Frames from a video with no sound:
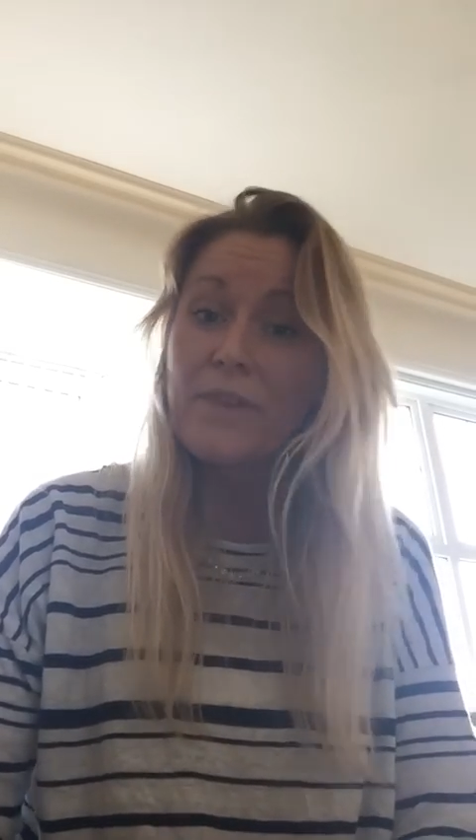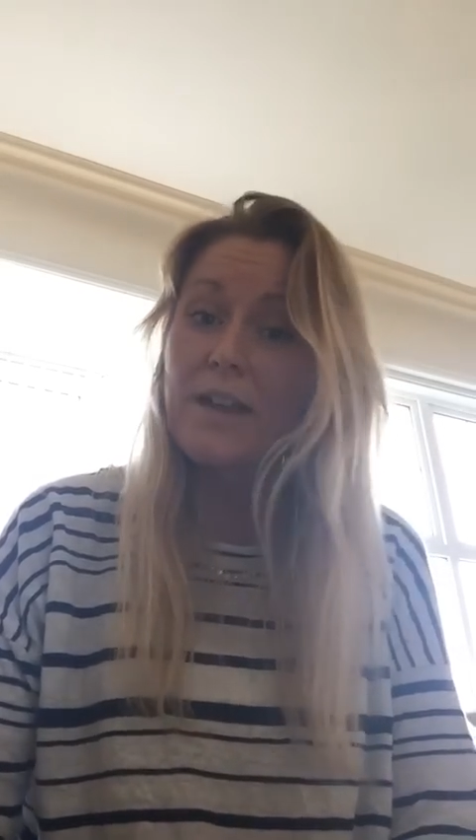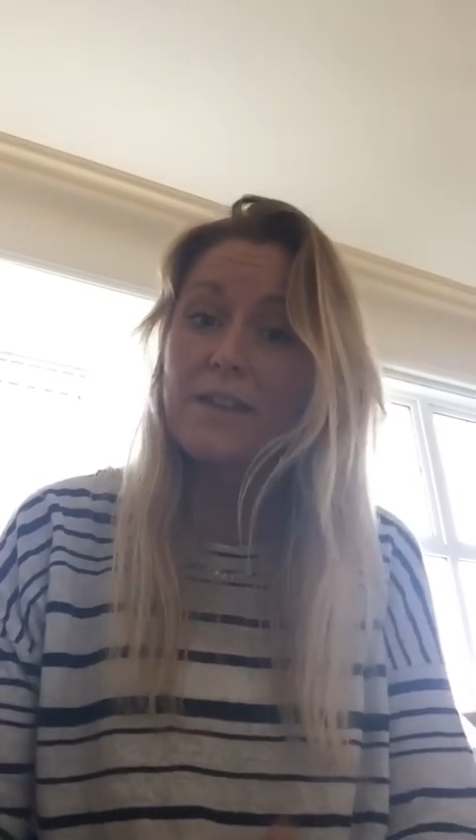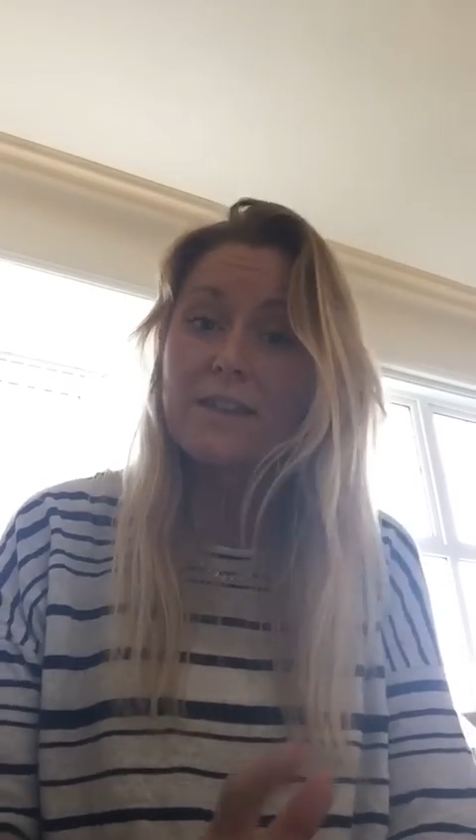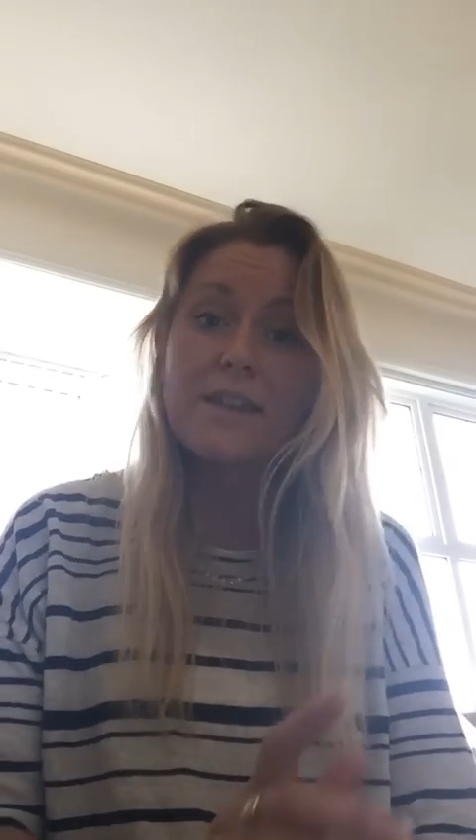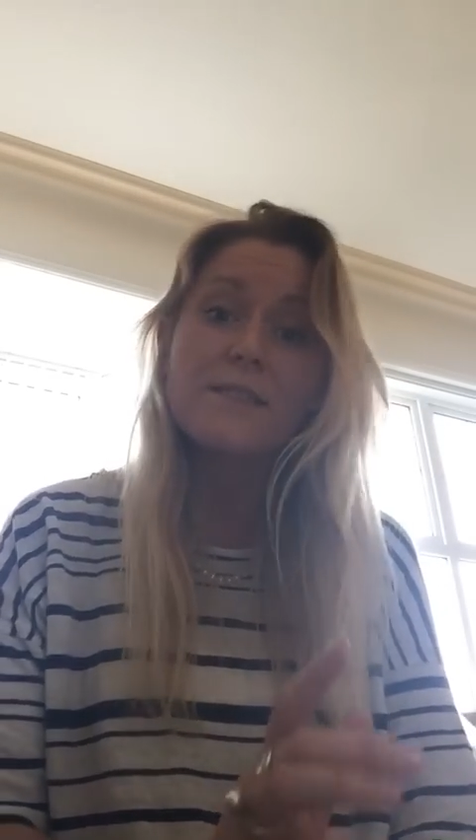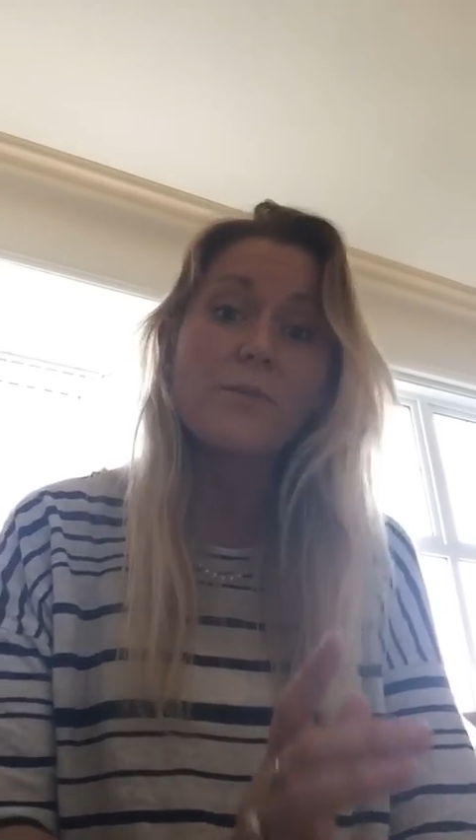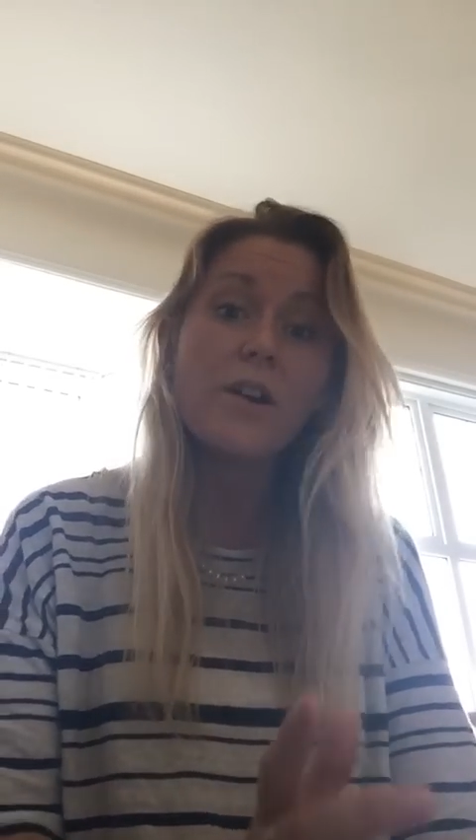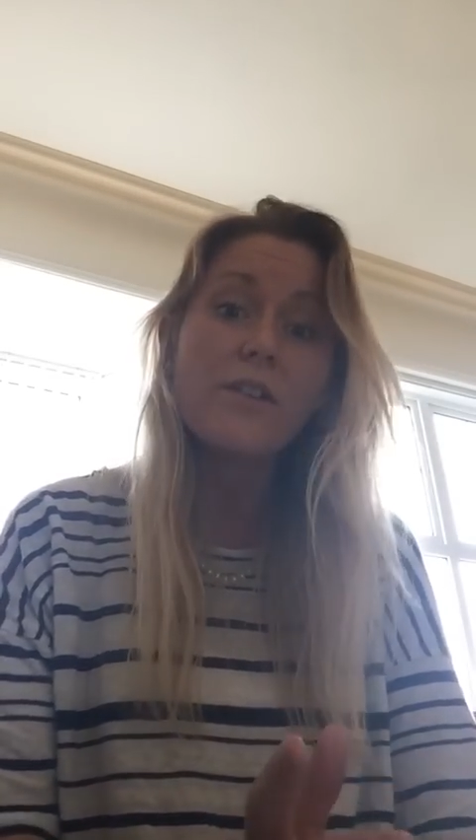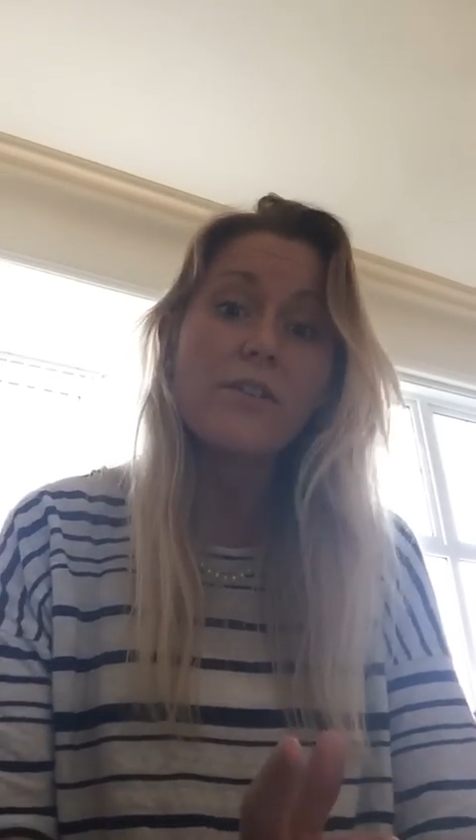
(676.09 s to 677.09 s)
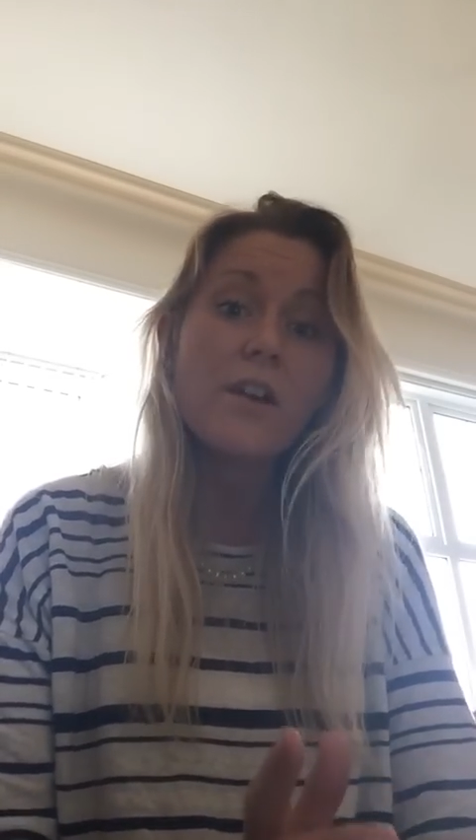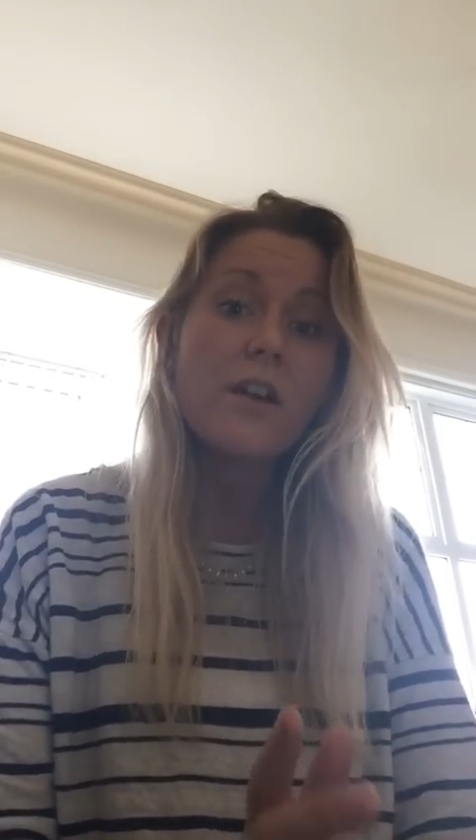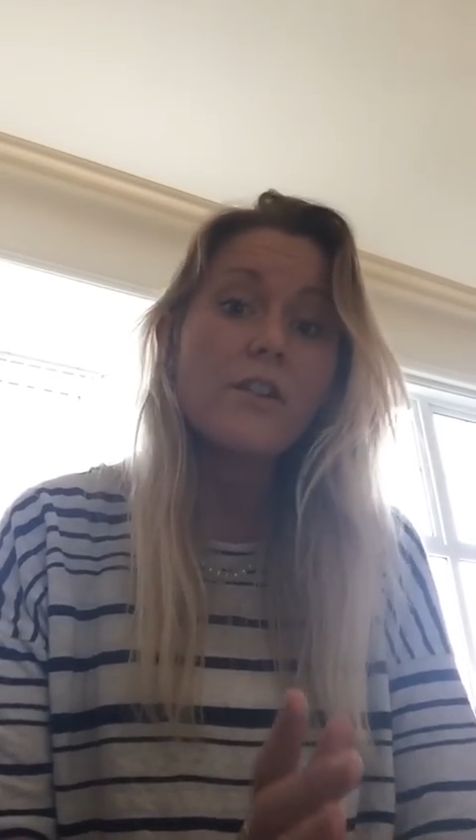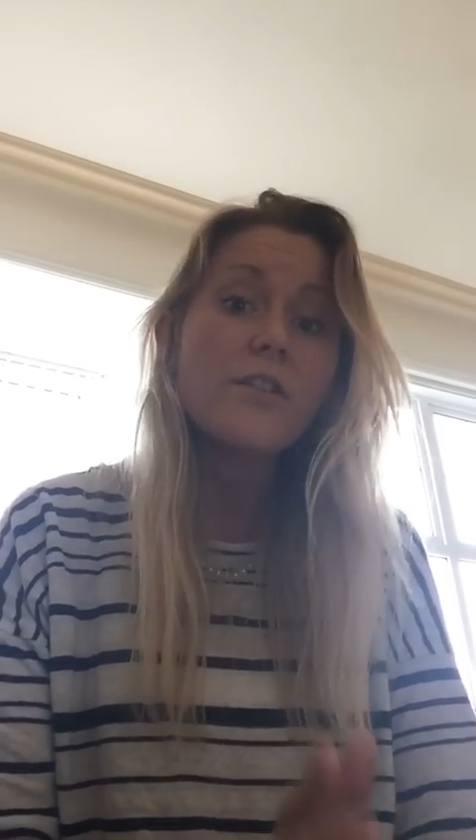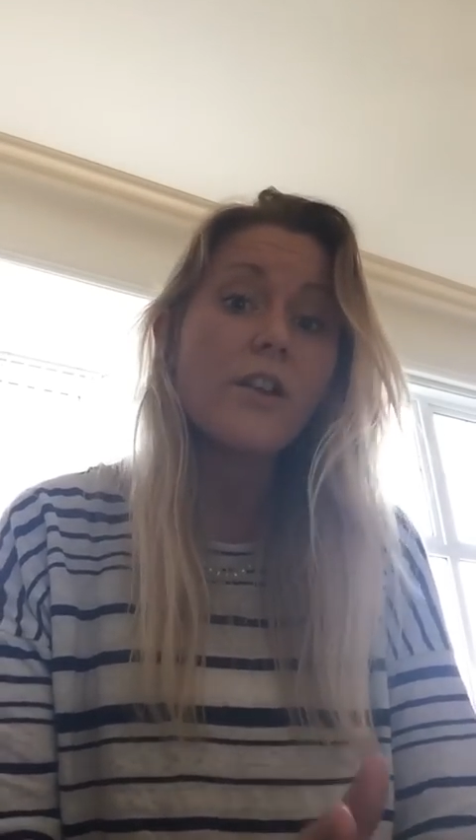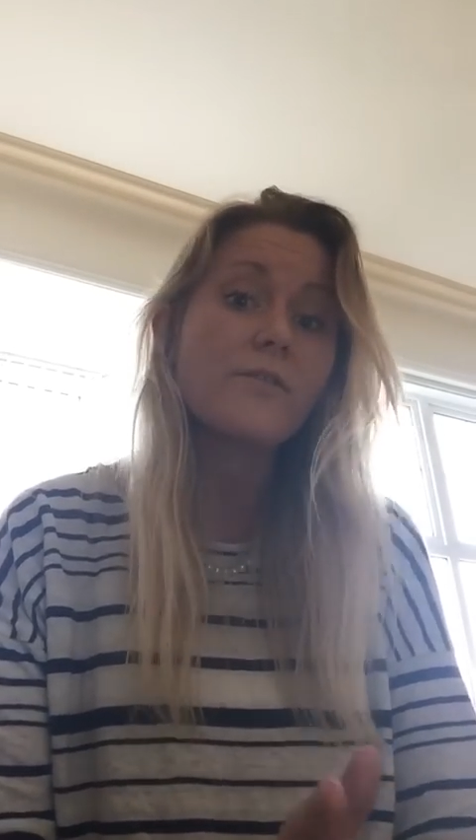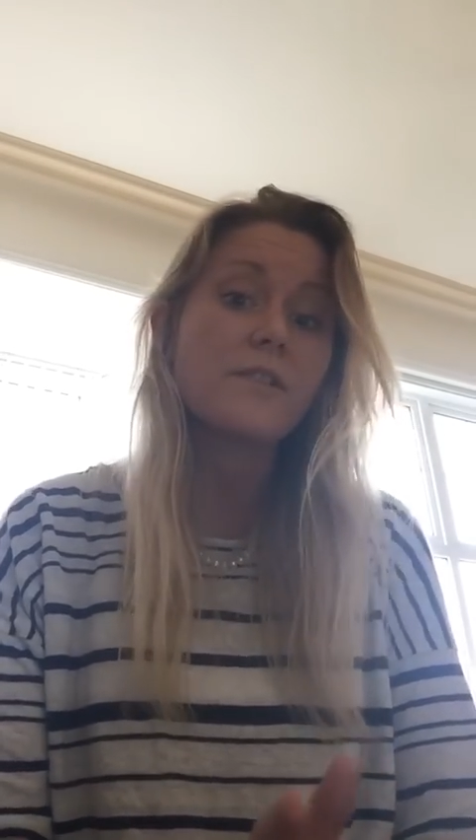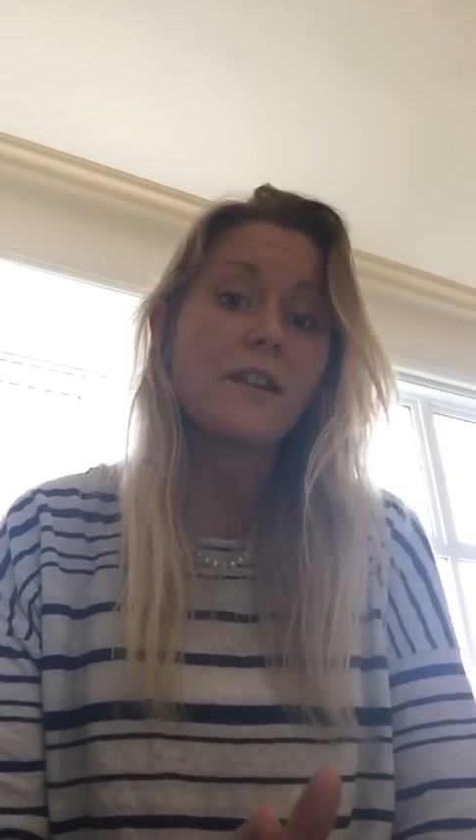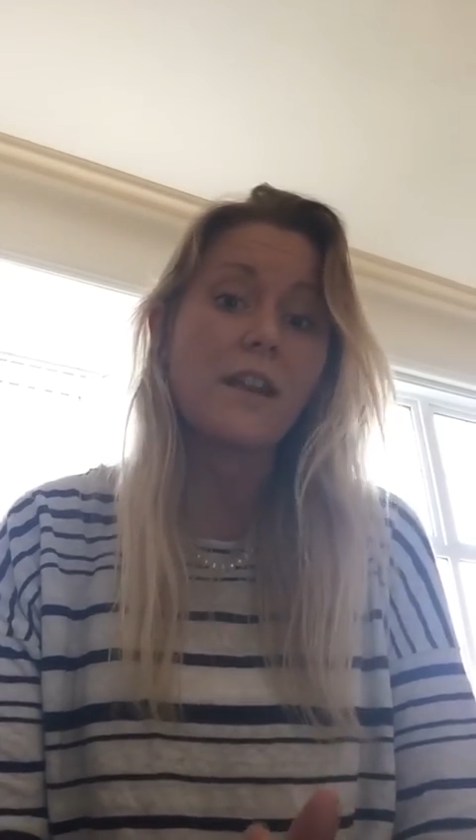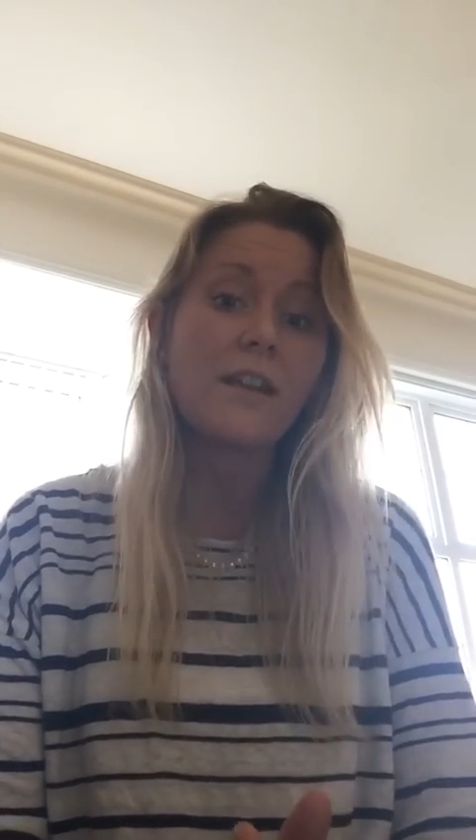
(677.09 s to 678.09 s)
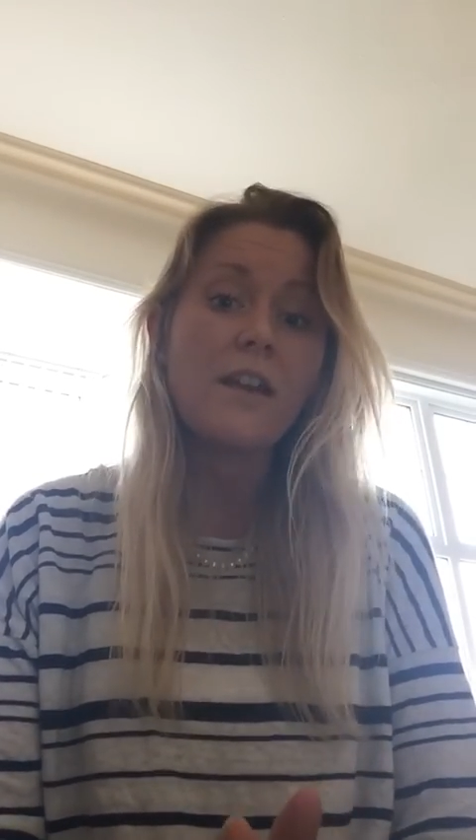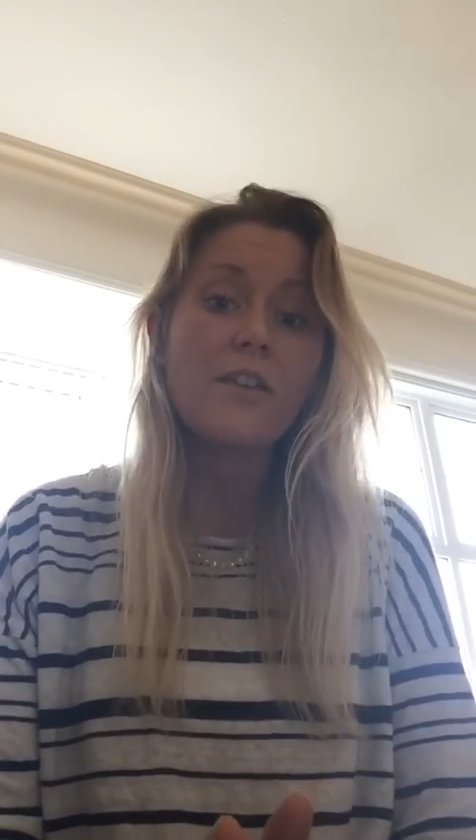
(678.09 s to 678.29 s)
And I think it's worth noting